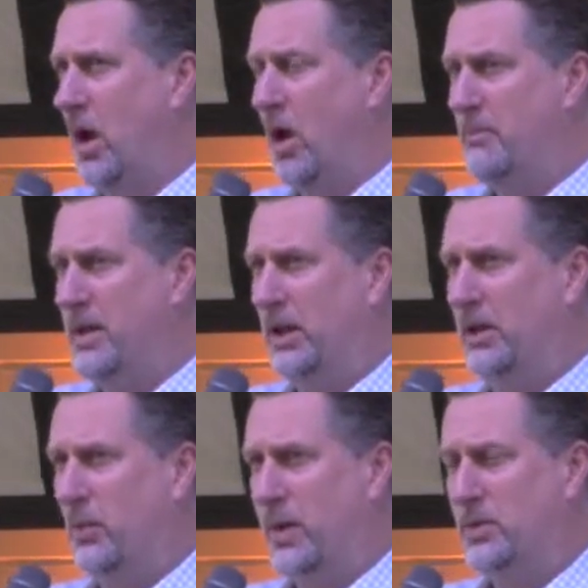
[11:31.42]
Art
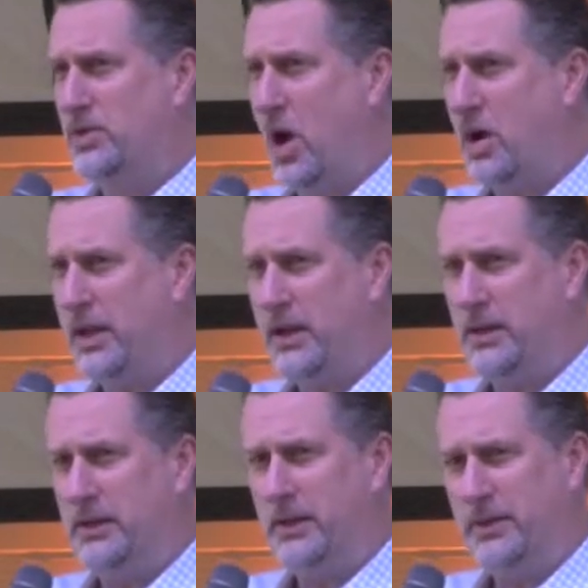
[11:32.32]
Miller, we were talking,
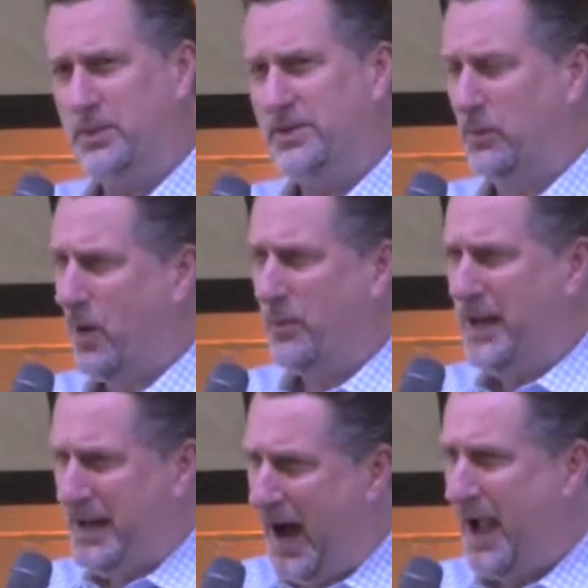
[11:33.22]
and we said, well, we
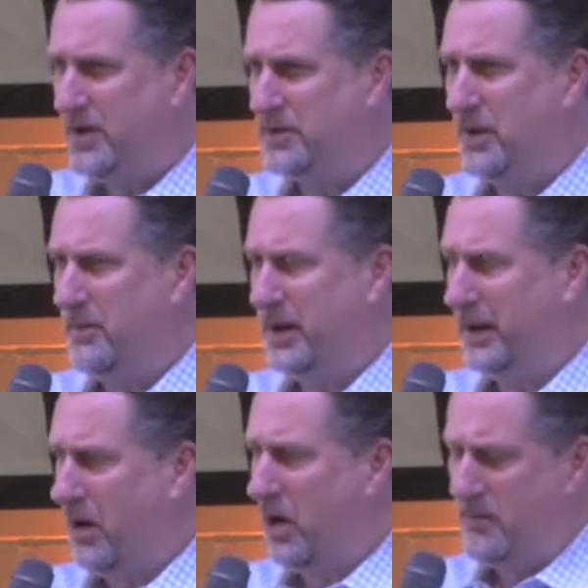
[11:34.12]
need to hire
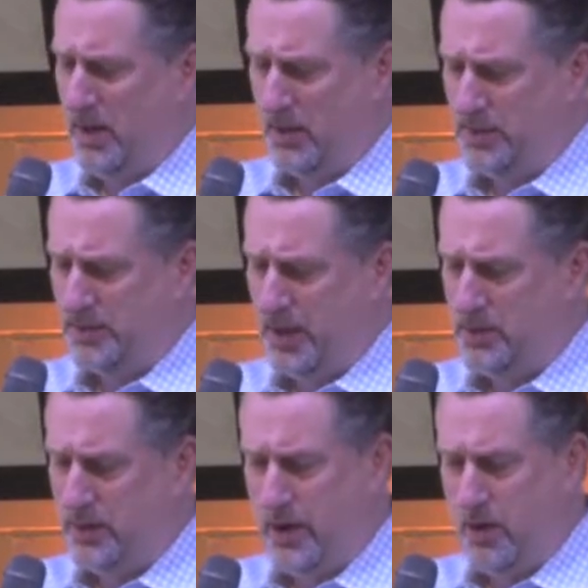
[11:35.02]
somebody. And Art Miller
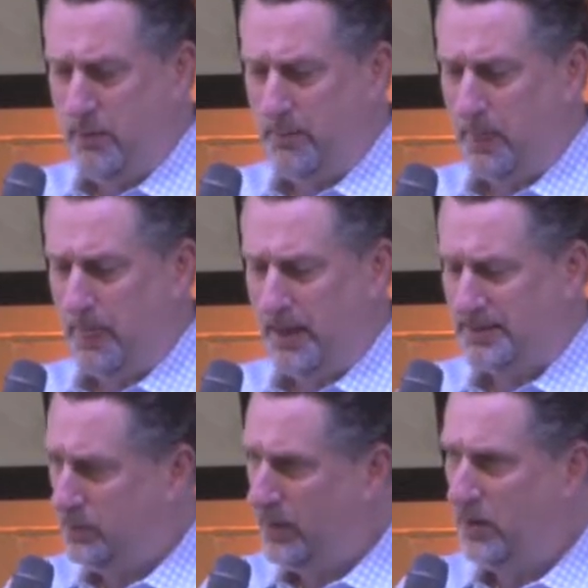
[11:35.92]
said,
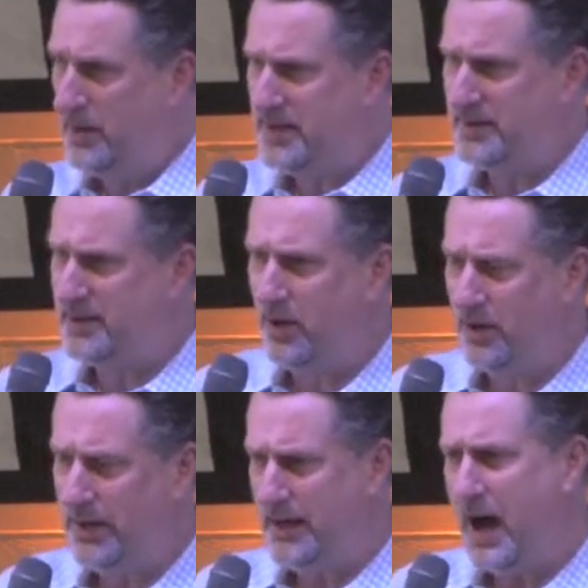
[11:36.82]
we don't
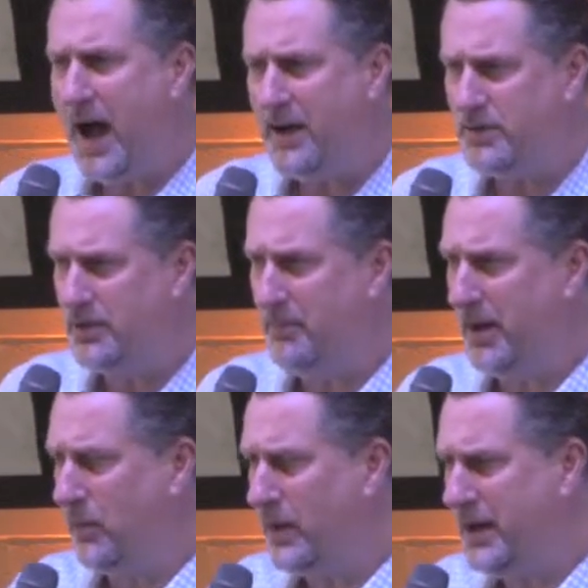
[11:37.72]
necessarily need to hire
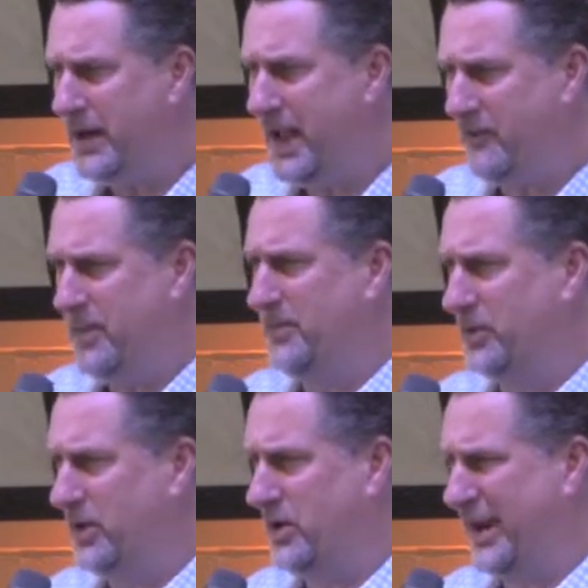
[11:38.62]
somebody. We need to have people
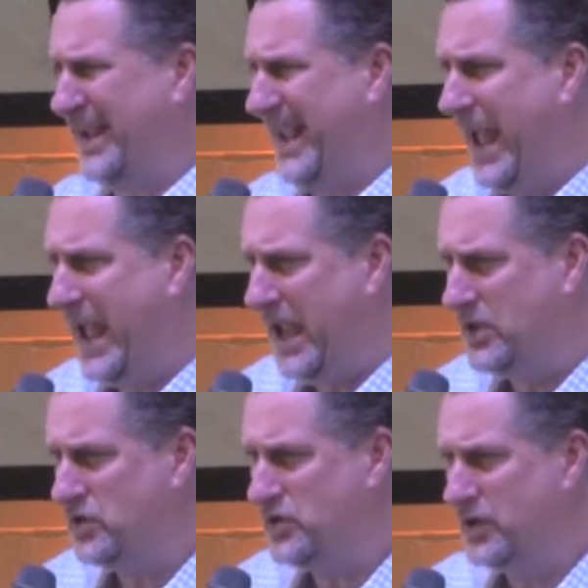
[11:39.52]
that are
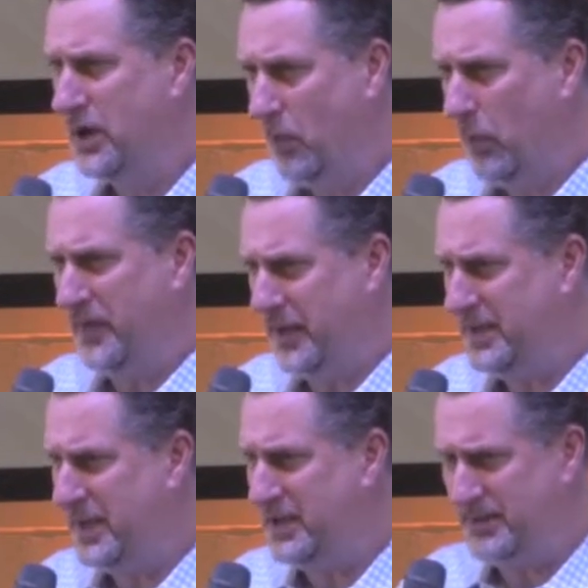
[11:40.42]
engaged with the
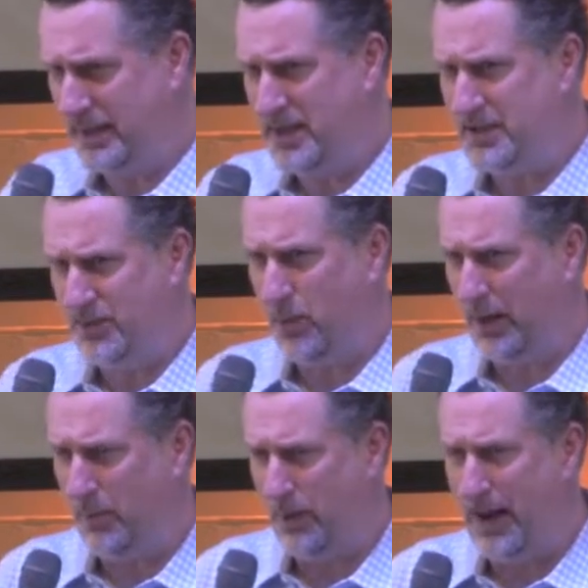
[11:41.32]
kids, that kids
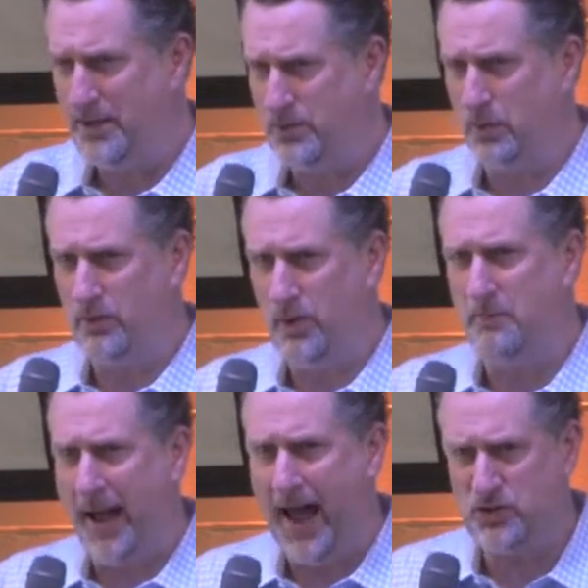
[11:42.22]
really relate to and that are
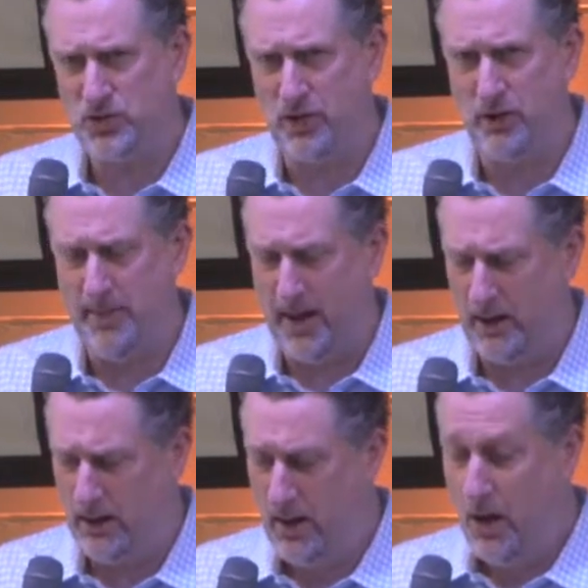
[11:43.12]
passionate about
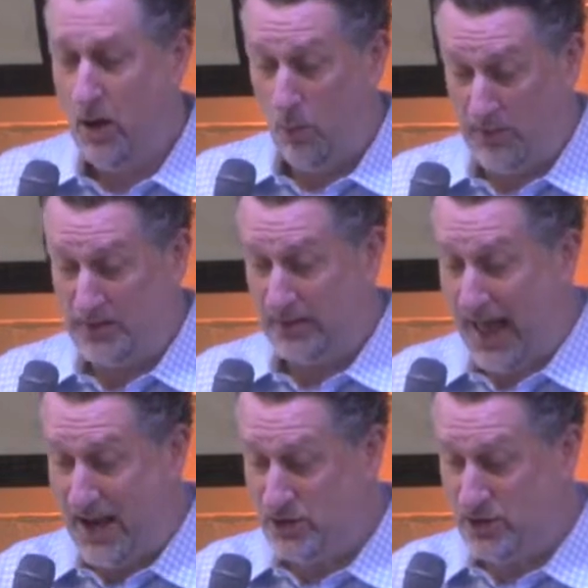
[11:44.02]
it. Well, this
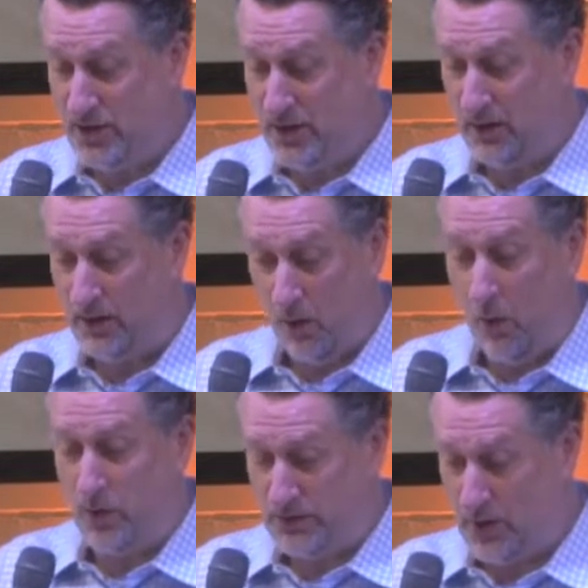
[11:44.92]
last year
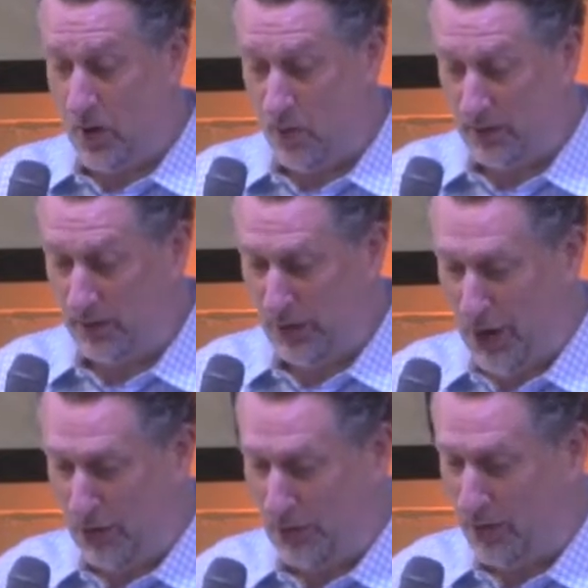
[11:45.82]
or so, a little
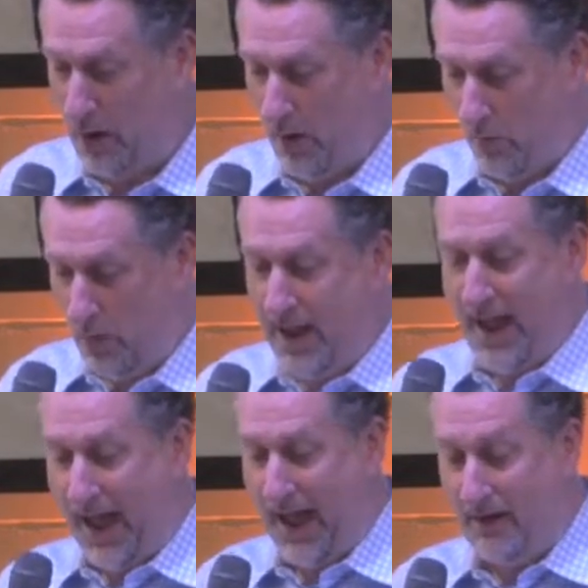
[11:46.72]
longer, we
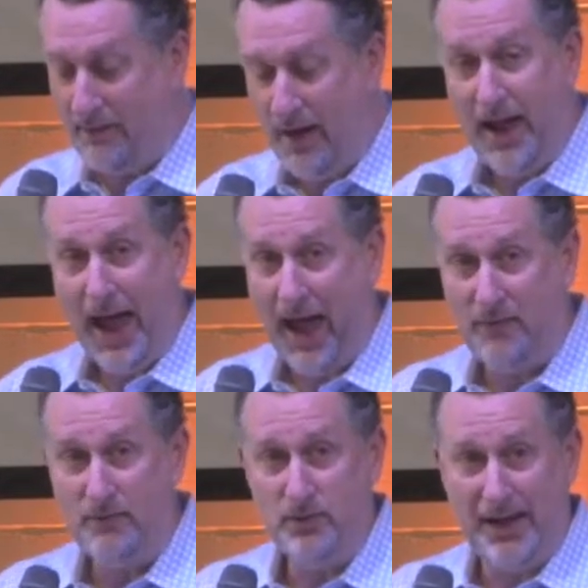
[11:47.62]
have
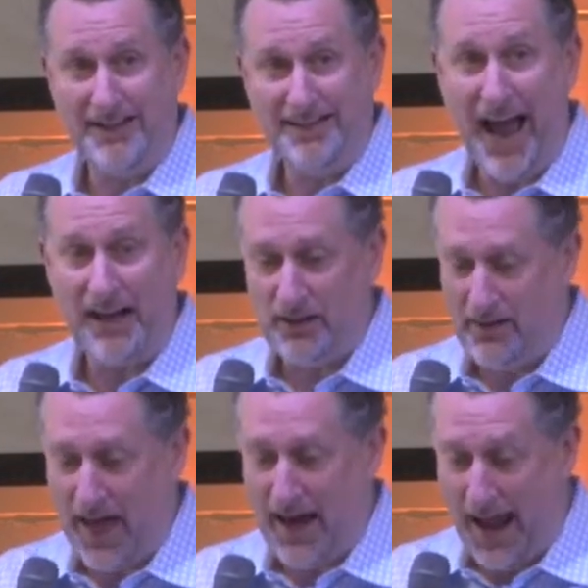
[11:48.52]
had exactly
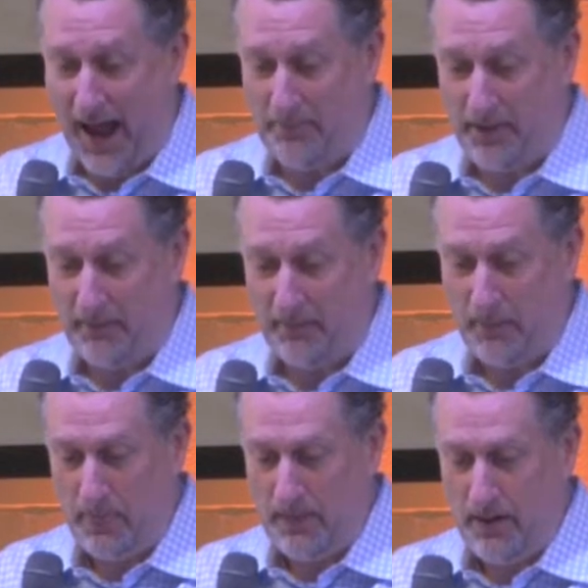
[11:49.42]
that happen.
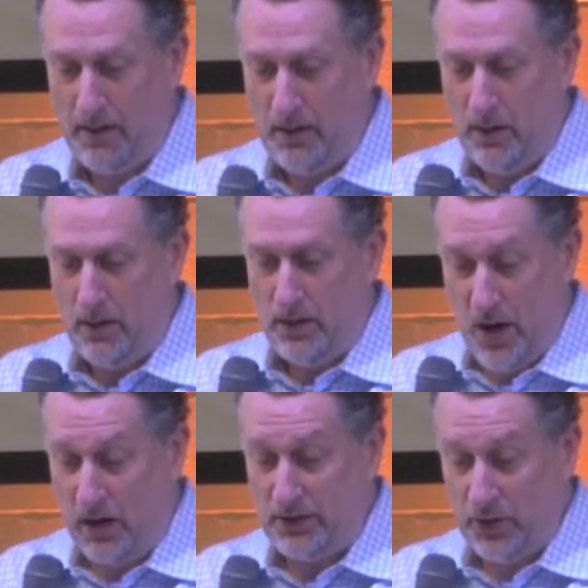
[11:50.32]

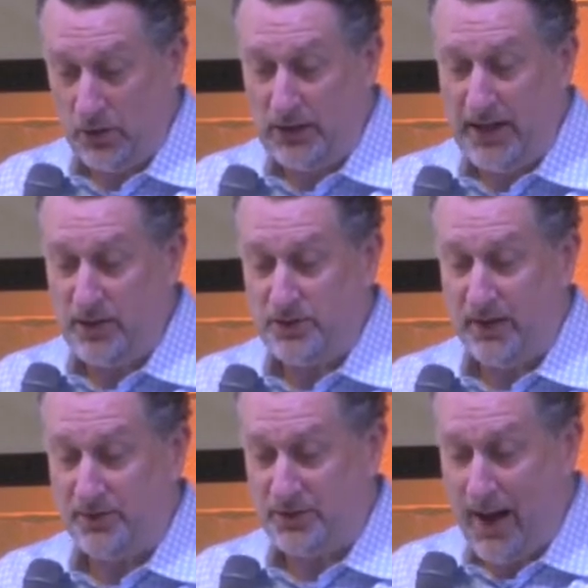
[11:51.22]
Young adult leaders
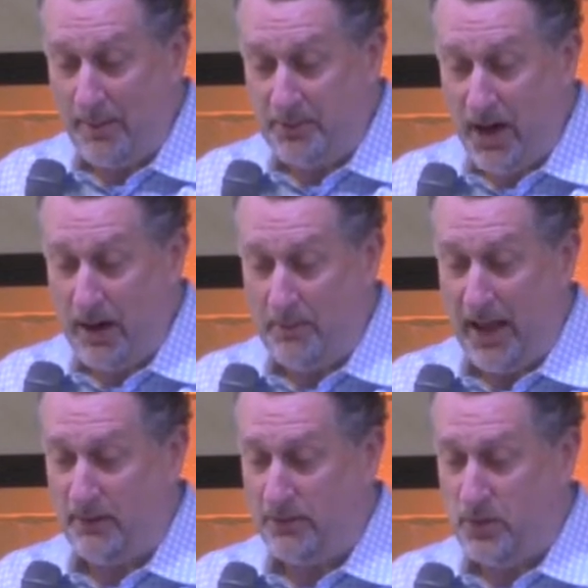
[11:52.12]
have stepped up
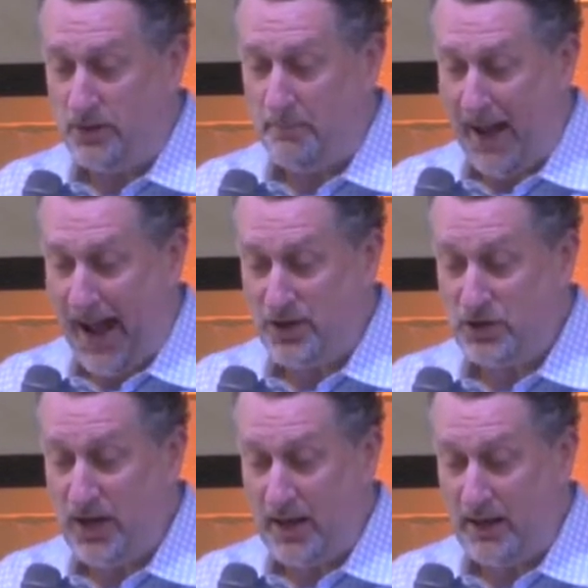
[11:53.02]
and infused a
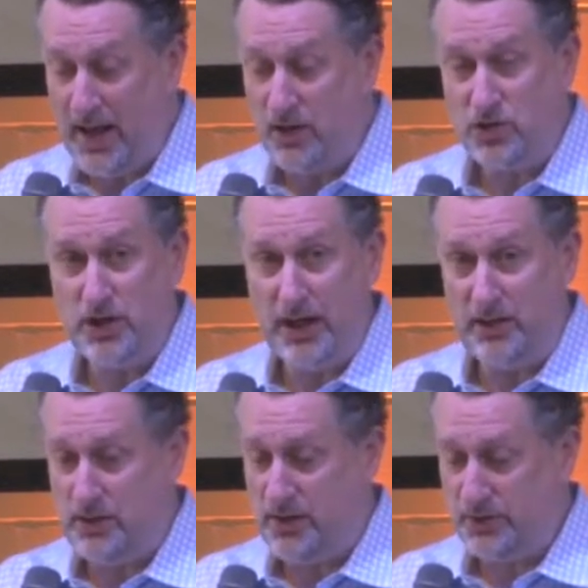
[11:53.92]
passion and an energy
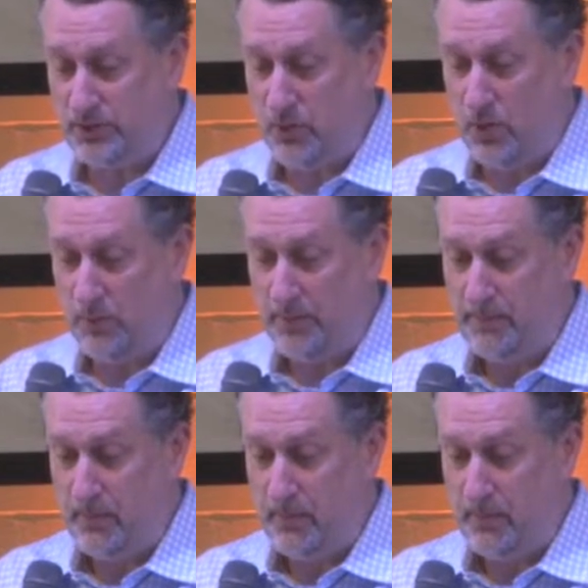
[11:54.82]
into this group.